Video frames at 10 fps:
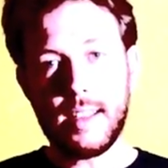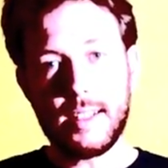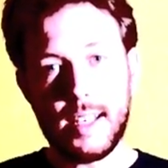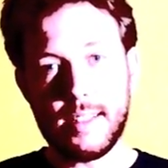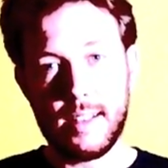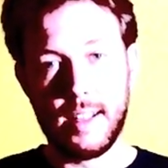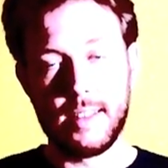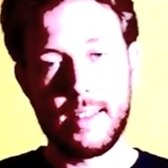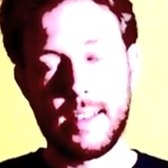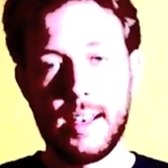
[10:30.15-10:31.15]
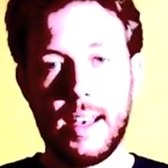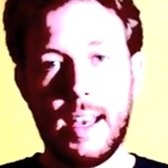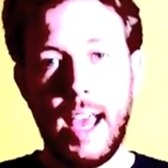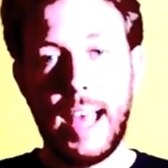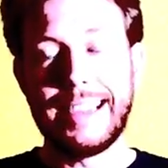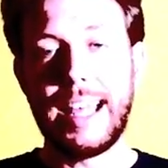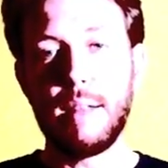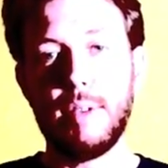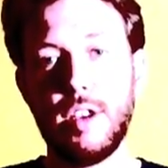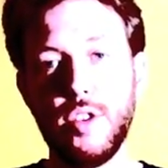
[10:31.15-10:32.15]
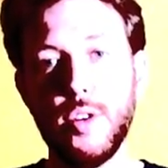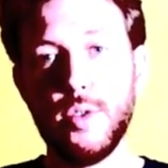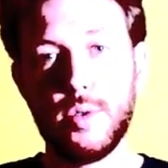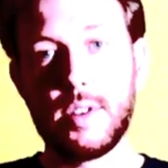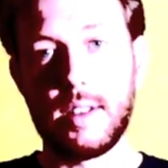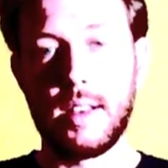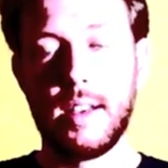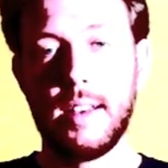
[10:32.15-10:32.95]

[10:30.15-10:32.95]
dissidents, and let it be used